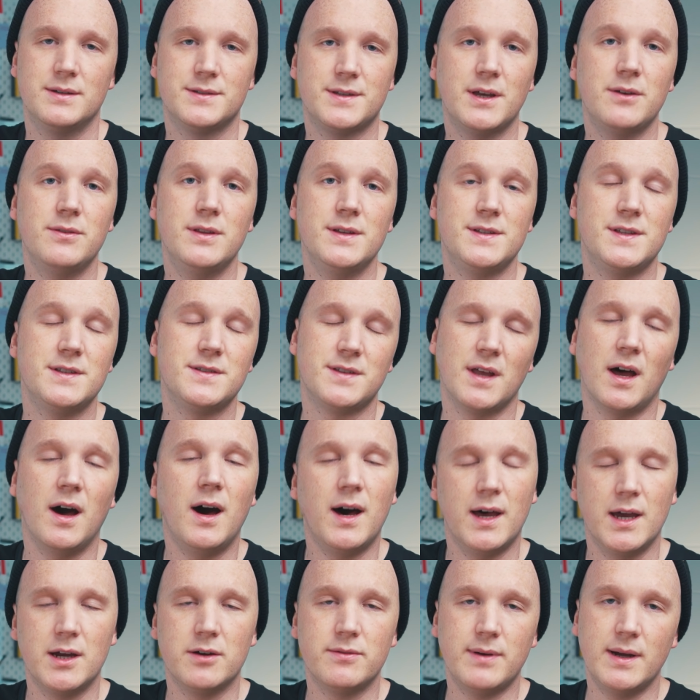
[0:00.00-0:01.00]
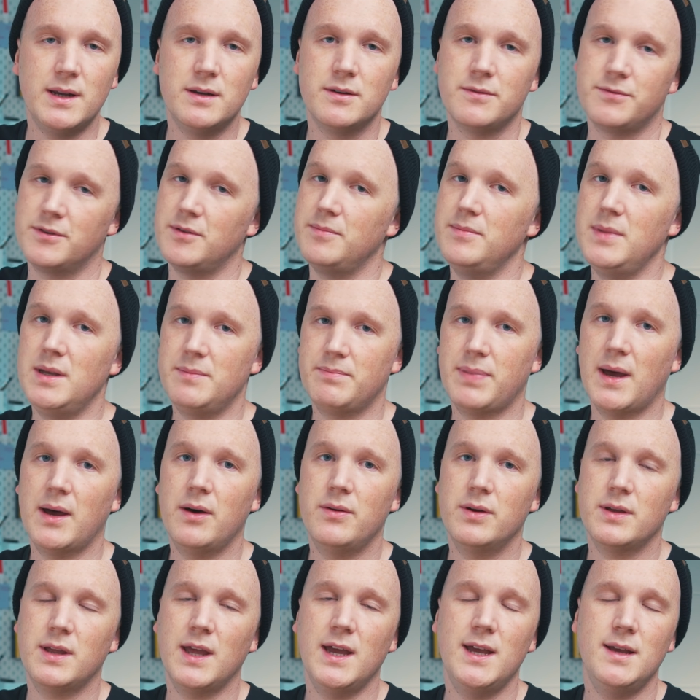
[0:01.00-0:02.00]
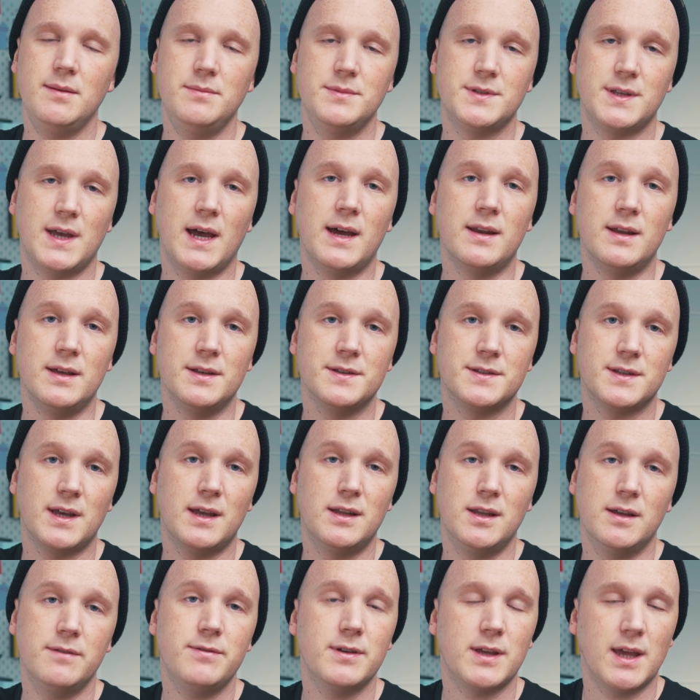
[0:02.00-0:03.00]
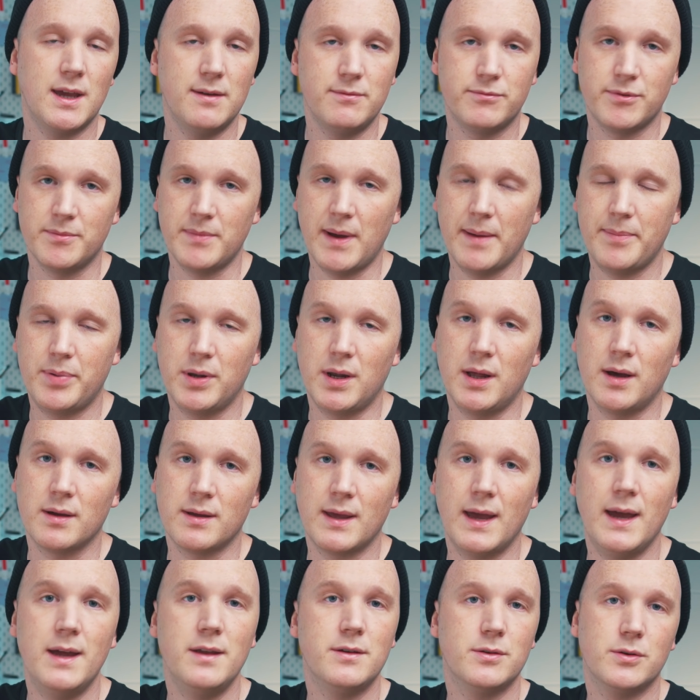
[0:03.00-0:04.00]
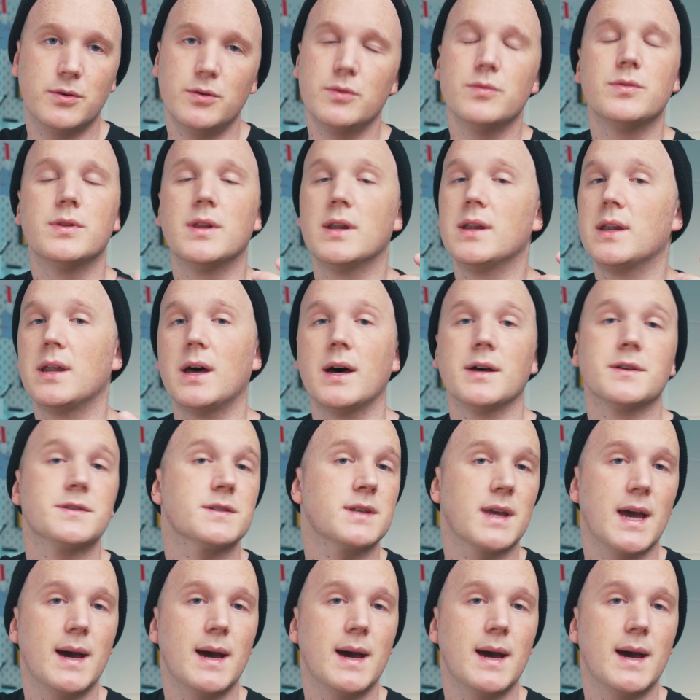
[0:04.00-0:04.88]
So this is the higher end of the mid-power games, and it's another game from Apple Arcade called The Last